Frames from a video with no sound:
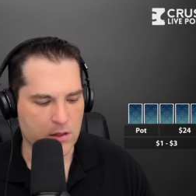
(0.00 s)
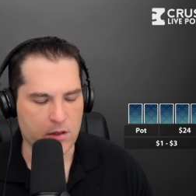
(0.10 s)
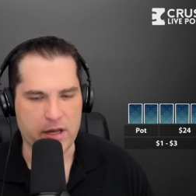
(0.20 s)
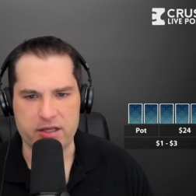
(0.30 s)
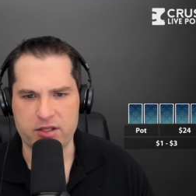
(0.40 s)

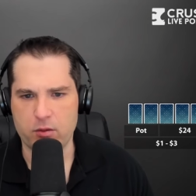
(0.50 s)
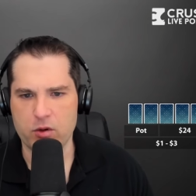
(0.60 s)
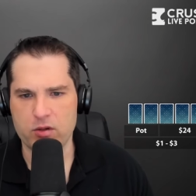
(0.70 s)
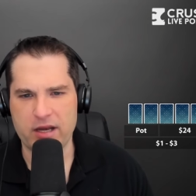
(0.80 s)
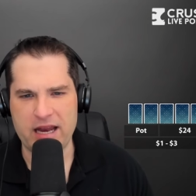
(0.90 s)
Okay, so
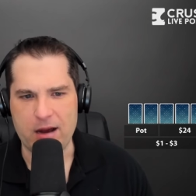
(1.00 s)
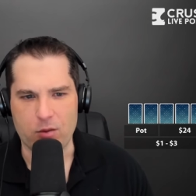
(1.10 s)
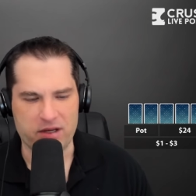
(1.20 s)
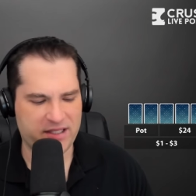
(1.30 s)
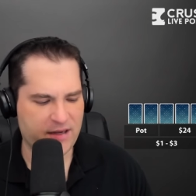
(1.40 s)
we're looking at
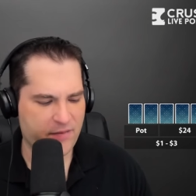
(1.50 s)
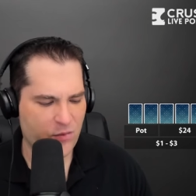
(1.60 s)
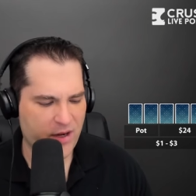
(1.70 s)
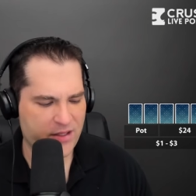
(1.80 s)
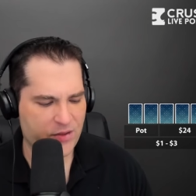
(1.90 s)
what, 7
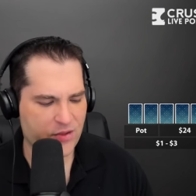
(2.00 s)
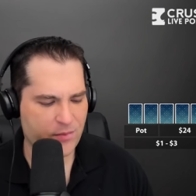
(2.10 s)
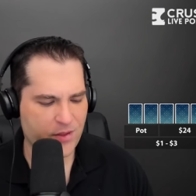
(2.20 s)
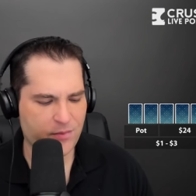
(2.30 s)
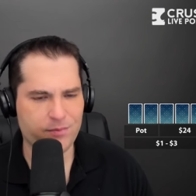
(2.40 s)
ways or
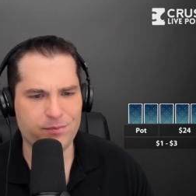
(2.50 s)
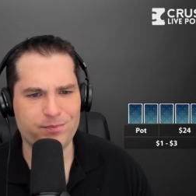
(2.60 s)
something?